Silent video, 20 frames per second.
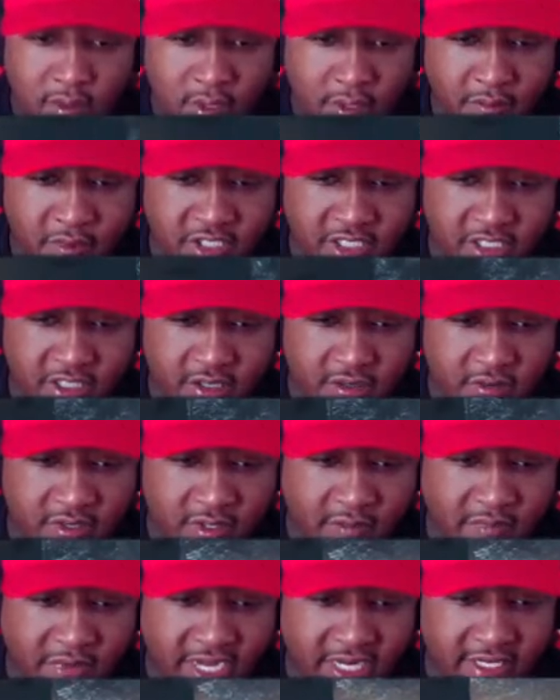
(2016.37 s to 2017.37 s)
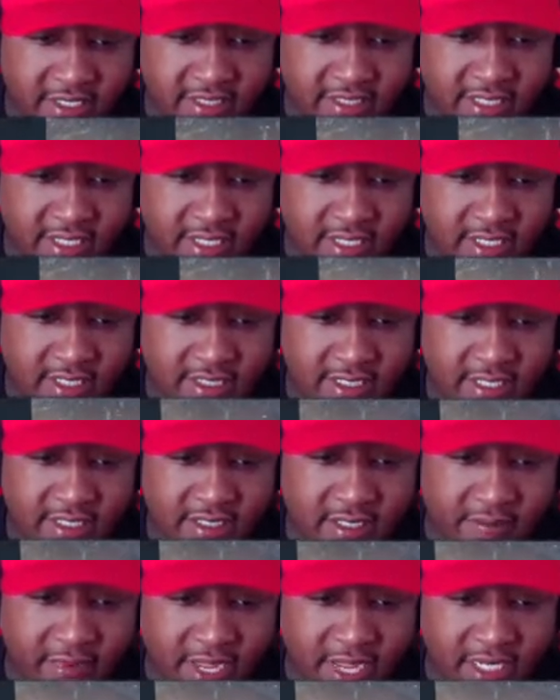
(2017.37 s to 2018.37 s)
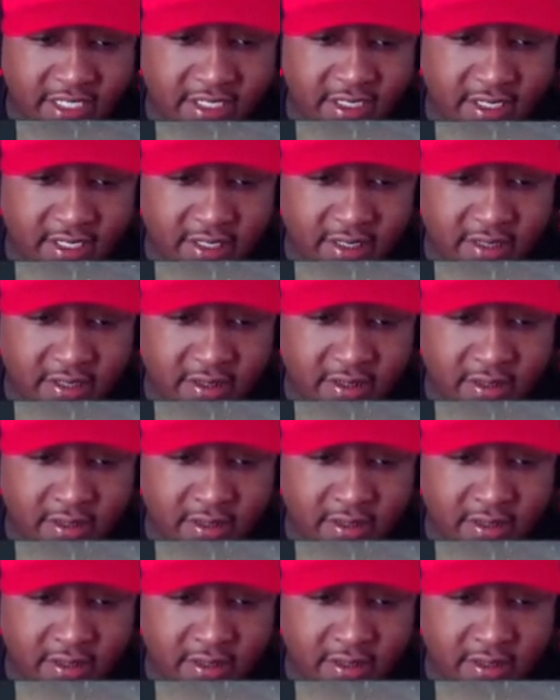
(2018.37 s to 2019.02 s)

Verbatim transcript: Let me just shoot somebody and see. At least get some action in.